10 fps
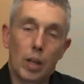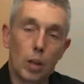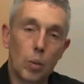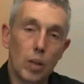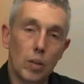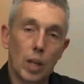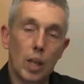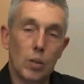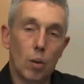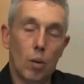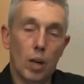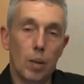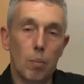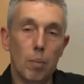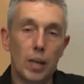either linguistics
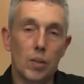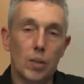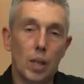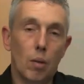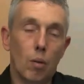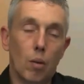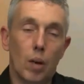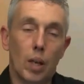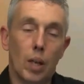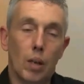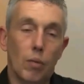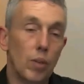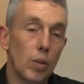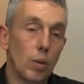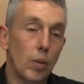or in medicine or
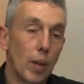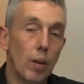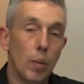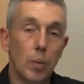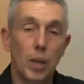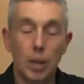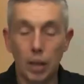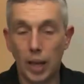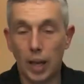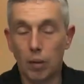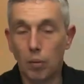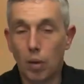in physiotherapy.